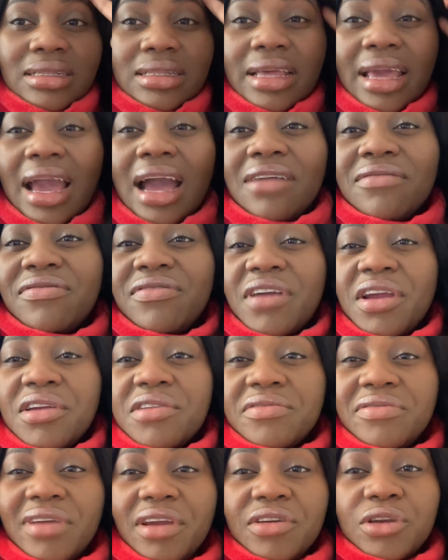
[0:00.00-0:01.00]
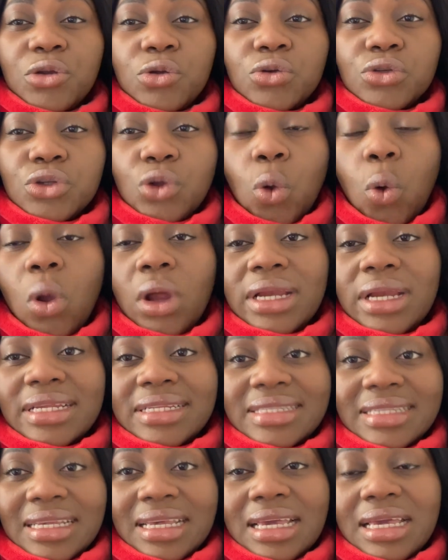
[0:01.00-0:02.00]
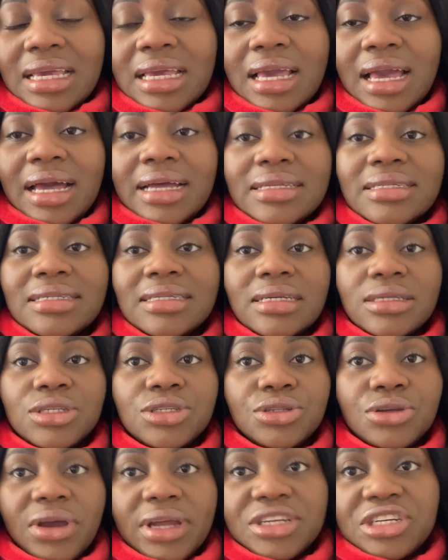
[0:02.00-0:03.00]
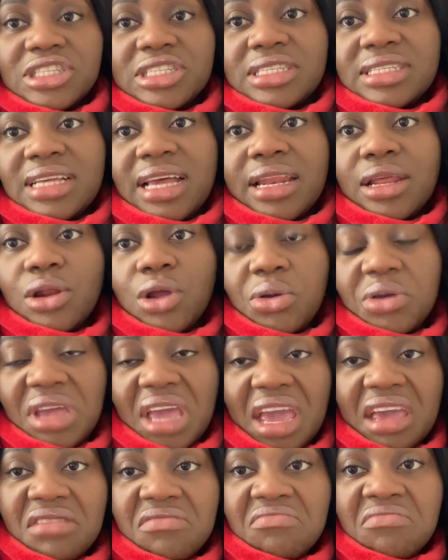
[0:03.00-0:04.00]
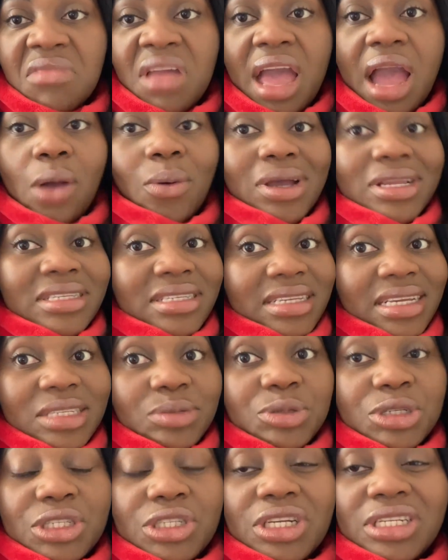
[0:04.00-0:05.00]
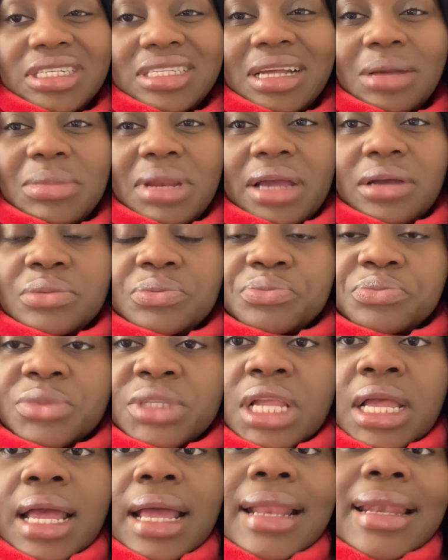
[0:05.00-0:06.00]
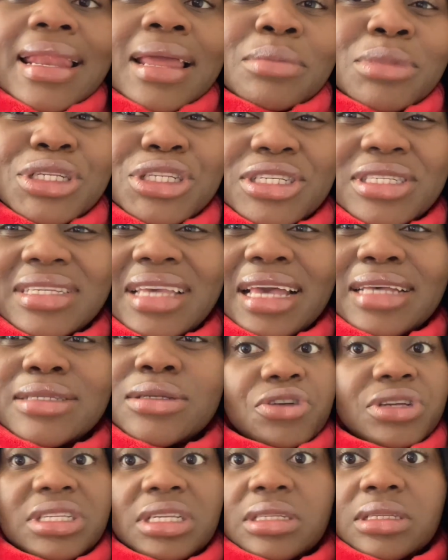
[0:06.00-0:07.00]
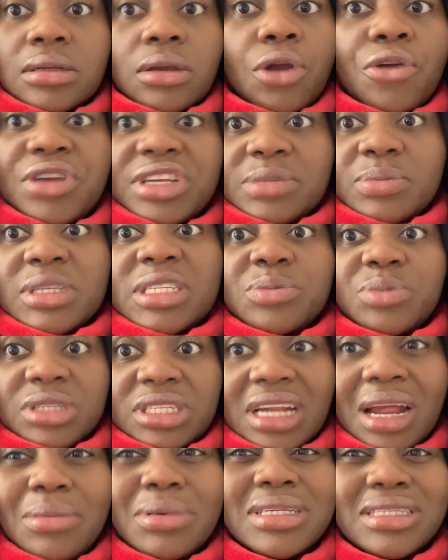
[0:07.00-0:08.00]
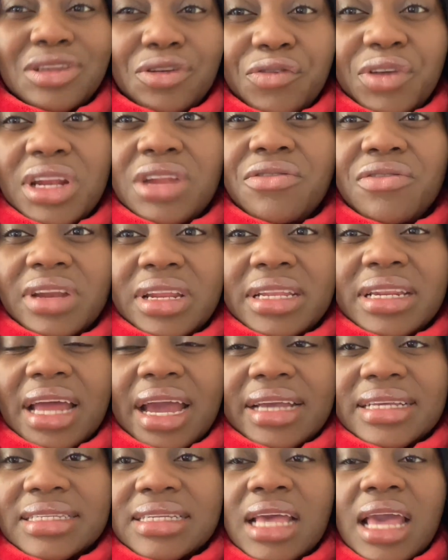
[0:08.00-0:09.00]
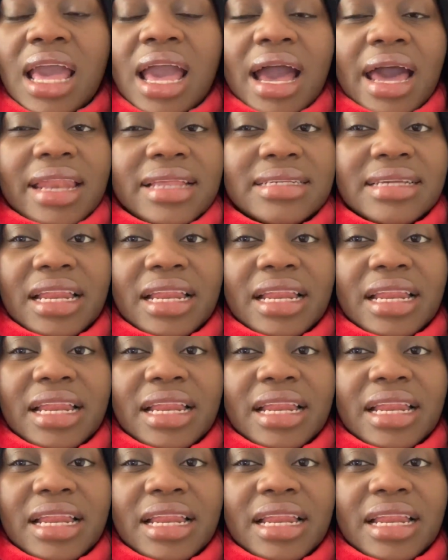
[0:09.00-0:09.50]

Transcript: they have very, very good quality. And you know, I just decided, okay, I went to Sainsbury's the other day. I'm like, let me just get some Christmas pajamas. They're really, really nice, and I